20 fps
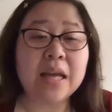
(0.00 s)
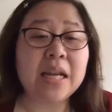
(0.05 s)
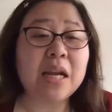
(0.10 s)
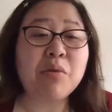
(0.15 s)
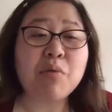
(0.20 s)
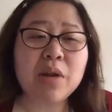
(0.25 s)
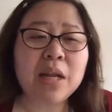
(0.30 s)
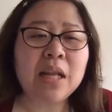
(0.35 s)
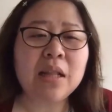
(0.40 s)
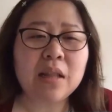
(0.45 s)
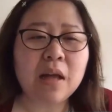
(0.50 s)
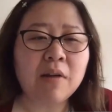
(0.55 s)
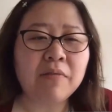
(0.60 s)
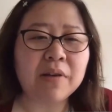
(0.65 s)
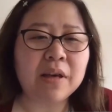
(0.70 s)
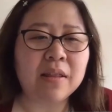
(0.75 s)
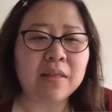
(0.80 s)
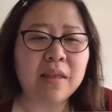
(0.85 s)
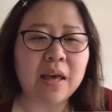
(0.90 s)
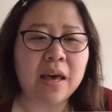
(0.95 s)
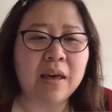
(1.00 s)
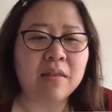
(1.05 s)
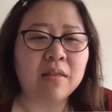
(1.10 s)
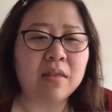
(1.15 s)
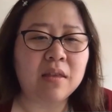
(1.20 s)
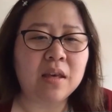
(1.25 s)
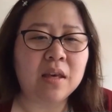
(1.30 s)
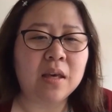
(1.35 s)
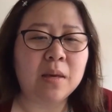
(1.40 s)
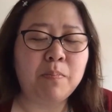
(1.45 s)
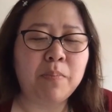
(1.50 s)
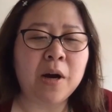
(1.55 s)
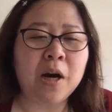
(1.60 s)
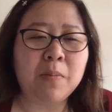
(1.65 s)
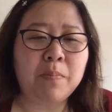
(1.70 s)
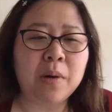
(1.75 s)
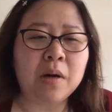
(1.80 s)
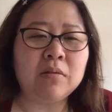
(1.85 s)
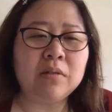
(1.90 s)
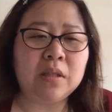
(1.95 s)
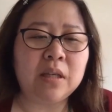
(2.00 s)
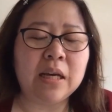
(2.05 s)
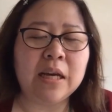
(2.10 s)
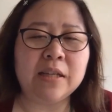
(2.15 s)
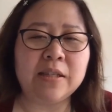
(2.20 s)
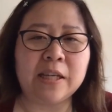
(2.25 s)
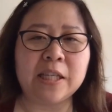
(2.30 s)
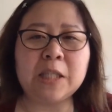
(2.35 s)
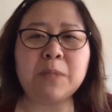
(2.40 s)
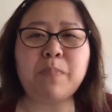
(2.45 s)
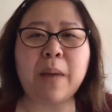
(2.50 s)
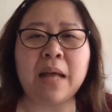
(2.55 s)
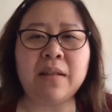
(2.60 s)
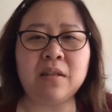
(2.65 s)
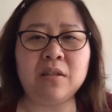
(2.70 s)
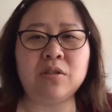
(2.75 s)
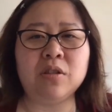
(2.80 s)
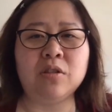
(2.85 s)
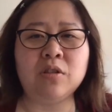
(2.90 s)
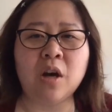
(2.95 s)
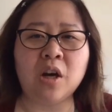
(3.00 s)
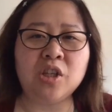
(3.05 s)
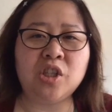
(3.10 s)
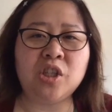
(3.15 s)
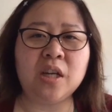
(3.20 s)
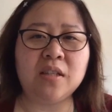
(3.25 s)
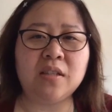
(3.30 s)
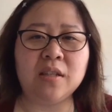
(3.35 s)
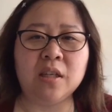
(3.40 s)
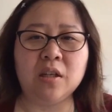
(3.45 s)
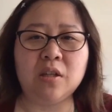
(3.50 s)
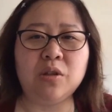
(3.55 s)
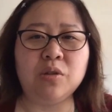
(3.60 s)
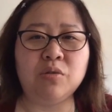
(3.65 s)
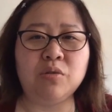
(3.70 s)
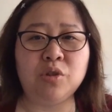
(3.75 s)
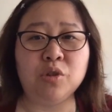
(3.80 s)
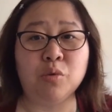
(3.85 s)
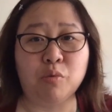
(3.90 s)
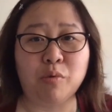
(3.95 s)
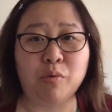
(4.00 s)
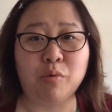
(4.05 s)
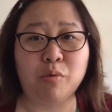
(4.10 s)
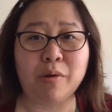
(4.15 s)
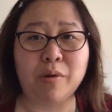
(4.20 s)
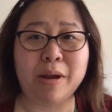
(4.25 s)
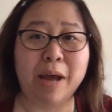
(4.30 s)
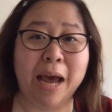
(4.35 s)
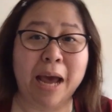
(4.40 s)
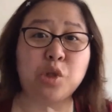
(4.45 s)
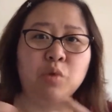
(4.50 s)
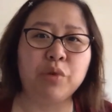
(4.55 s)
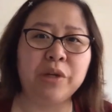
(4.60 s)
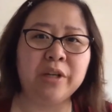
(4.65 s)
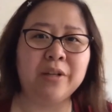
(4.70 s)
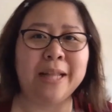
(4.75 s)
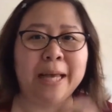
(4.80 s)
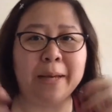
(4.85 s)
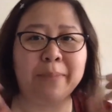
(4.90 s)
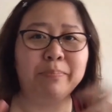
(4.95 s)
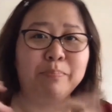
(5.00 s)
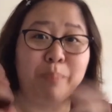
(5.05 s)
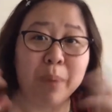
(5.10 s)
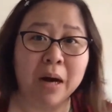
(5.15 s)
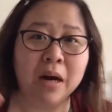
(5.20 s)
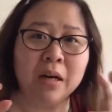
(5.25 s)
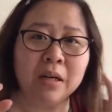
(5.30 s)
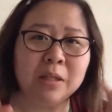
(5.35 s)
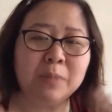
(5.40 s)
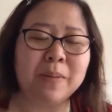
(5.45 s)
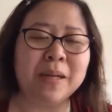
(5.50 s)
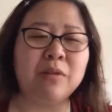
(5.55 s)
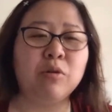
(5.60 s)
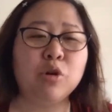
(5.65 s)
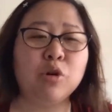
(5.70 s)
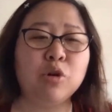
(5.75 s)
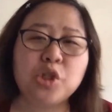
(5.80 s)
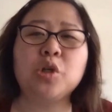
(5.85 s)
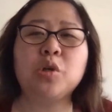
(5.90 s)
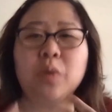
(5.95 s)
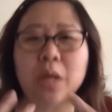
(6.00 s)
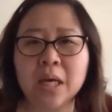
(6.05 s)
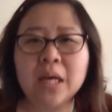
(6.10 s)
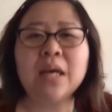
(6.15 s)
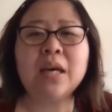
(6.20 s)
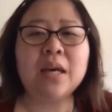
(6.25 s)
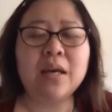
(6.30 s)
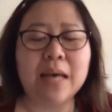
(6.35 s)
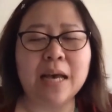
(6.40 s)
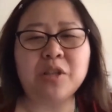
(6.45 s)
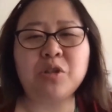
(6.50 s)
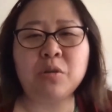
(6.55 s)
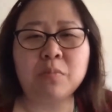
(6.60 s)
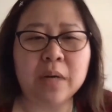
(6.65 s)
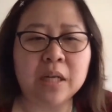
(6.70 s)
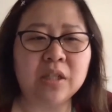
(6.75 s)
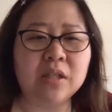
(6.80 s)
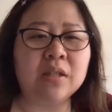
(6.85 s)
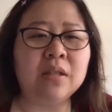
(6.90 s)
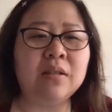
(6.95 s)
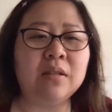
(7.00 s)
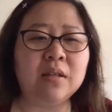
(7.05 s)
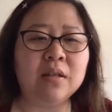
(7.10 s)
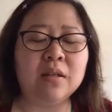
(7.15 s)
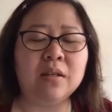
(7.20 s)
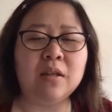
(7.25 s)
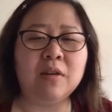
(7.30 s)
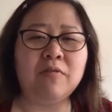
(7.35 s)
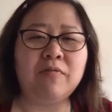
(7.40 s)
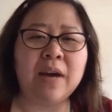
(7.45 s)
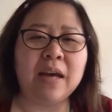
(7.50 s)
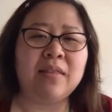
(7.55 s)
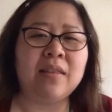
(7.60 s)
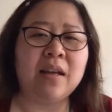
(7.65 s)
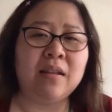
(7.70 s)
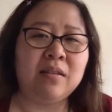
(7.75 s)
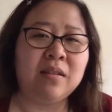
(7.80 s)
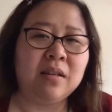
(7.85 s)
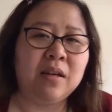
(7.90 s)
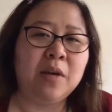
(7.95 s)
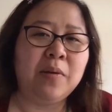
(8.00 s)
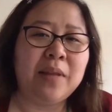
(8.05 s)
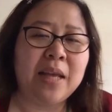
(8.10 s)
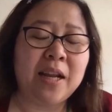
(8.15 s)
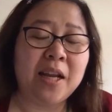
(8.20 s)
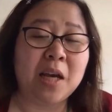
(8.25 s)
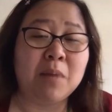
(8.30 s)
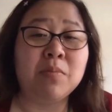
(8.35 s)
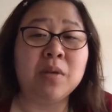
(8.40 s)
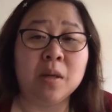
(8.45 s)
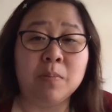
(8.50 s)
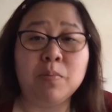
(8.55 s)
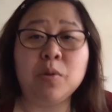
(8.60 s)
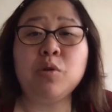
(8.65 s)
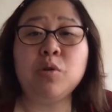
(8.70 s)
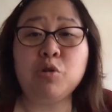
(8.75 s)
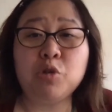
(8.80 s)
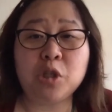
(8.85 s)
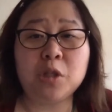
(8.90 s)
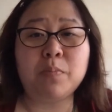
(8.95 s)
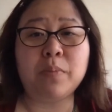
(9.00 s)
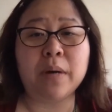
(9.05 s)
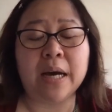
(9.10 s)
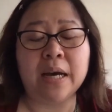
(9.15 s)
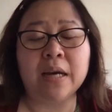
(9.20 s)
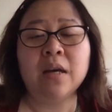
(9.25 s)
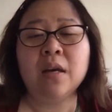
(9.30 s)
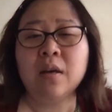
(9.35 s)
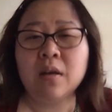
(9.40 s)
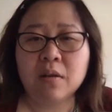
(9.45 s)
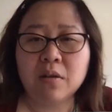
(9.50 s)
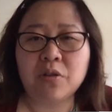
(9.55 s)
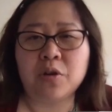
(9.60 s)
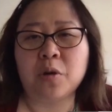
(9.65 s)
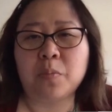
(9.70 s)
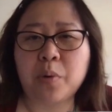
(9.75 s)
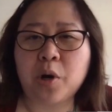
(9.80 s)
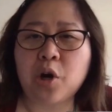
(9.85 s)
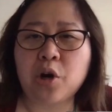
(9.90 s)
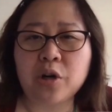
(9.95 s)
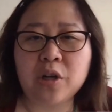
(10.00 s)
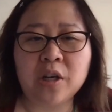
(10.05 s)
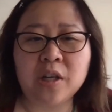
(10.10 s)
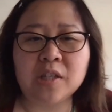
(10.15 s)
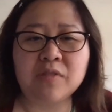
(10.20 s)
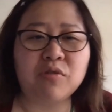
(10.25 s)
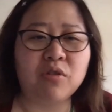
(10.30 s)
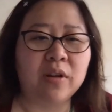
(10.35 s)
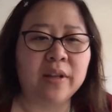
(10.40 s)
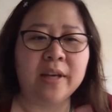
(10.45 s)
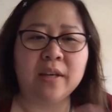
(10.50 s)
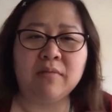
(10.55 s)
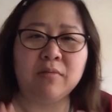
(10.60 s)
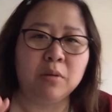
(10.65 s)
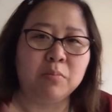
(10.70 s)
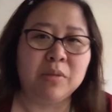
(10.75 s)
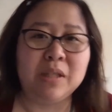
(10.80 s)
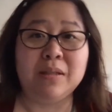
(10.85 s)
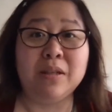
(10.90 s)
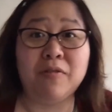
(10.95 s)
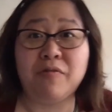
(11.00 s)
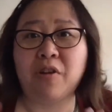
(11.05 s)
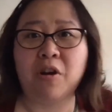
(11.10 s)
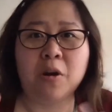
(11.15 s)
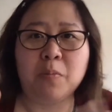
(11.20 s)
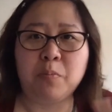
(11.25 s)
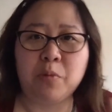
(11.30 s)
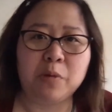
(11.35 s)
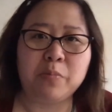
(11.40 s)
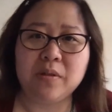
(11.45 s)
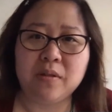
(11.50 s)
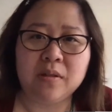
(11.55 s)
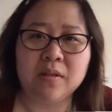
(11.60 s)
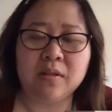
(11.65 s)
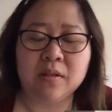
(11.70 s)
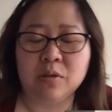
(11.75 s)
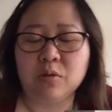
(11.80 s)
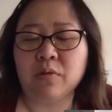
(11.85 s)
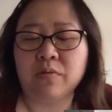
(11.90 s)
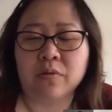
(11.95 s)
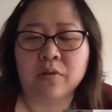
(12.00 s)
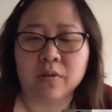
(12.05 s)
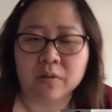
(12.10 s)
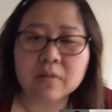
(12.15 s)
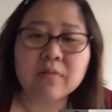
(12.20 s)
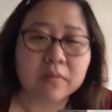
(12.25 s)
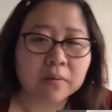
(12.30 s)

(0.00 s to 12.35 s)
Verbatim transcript: I really love it that the bug bounty has expanded to not just include you know, actual real like bugs, but also, as you mentioned, the, the fact that the uh, data can be abused by third parties for like you know, nefarious purposes and so forth.